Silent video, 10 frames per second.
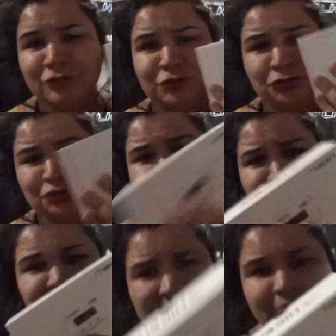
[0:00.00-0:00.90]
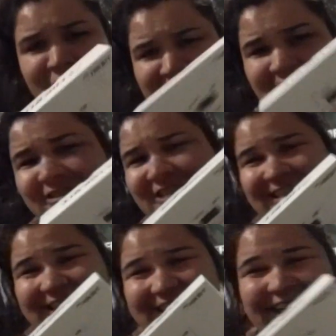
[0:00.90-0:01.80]

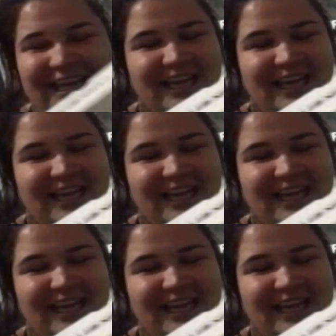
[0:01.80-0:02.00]
Jeep-changing